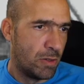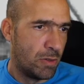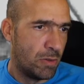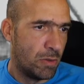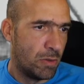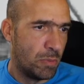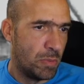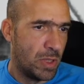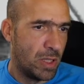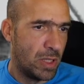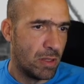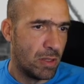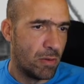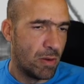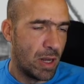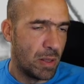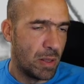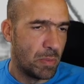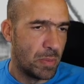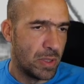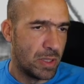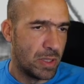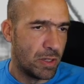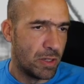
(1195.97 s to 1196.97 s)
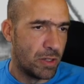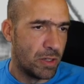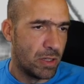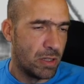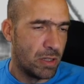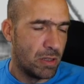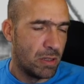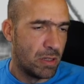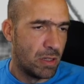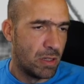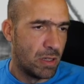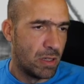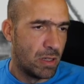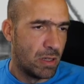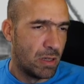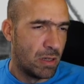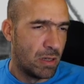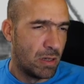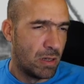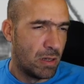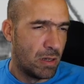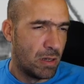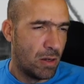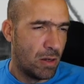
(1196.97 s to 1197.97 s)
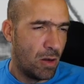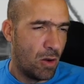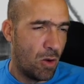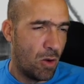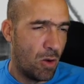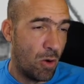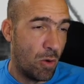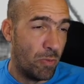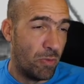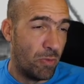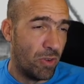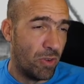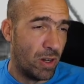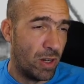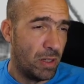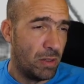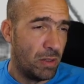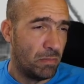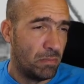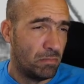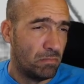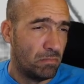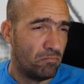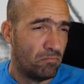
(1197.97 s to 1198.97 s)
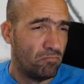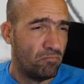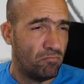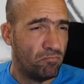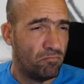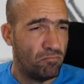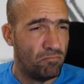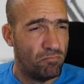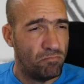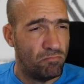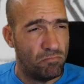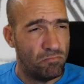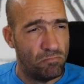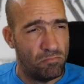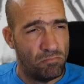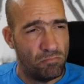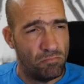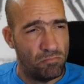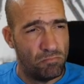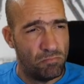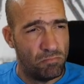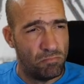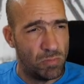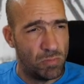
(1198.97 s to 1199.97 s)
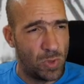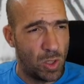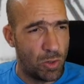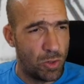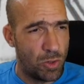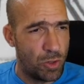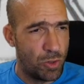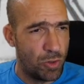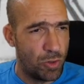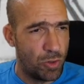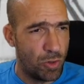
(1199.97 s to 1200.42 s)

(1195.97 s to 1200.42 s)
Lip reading: Should be in the right position, hopefully. Not